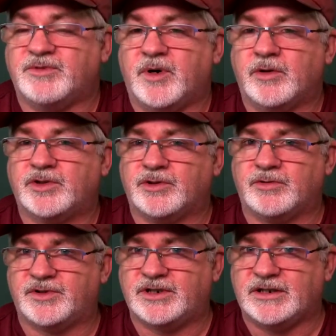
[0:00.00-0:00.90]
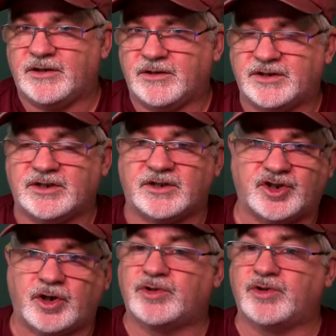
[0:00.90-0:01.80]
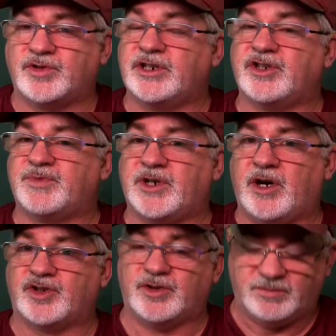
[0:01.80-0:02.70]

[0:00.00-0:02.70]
emotional skills, social skills, but also